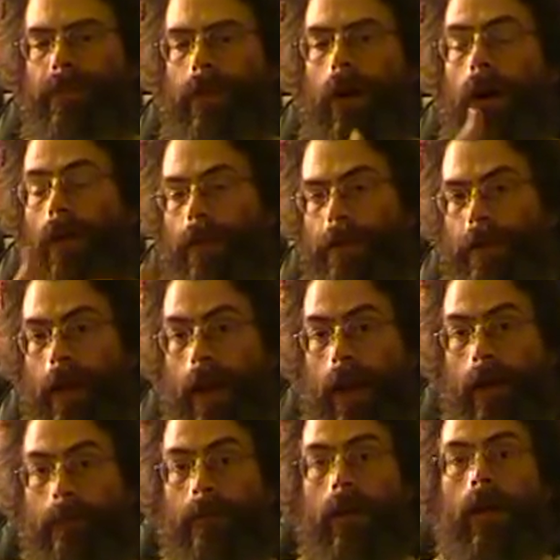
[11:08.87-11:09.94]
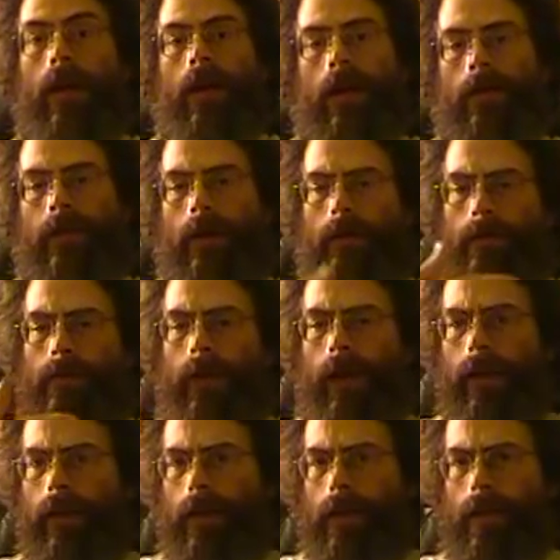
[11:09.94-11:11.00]
All the same, if I were
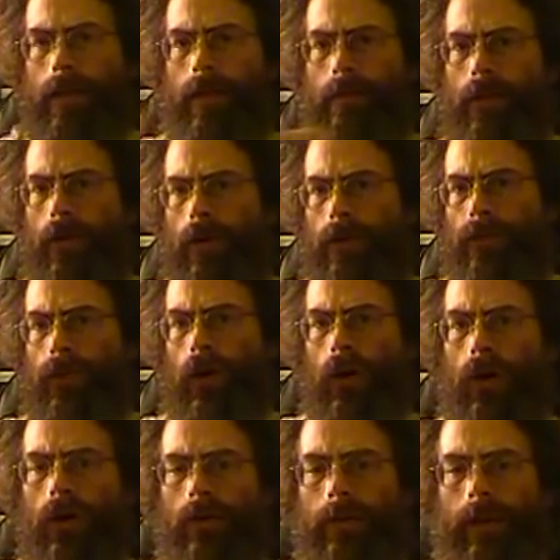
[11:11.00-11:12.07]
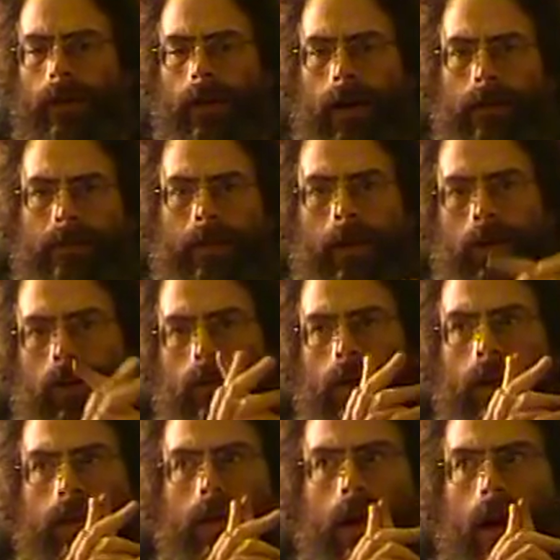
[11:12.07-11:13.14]
playing this in some sort of tournament type
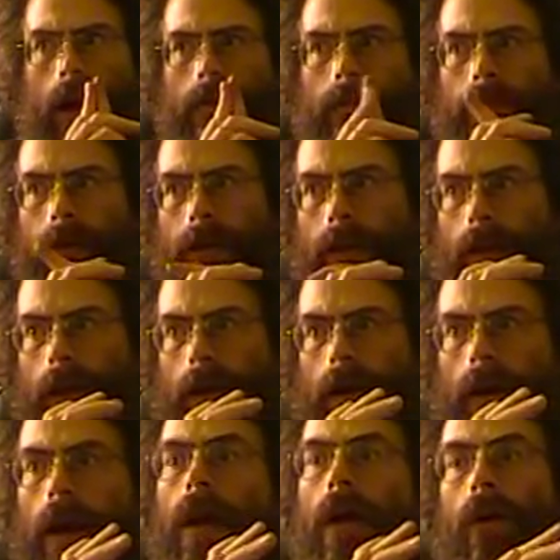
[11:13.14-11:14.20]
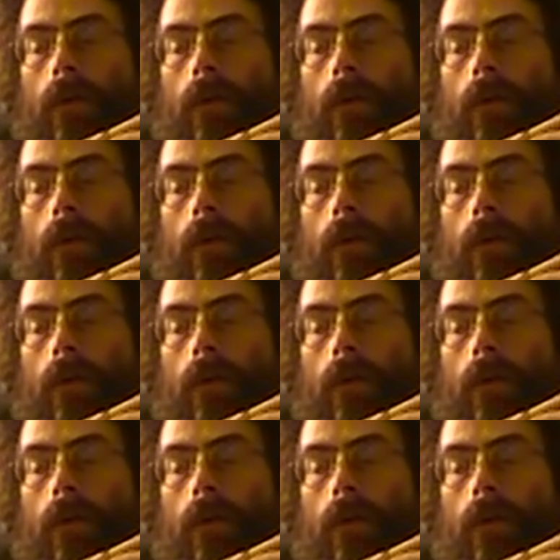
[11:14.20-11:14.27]
situation, I would be thinking,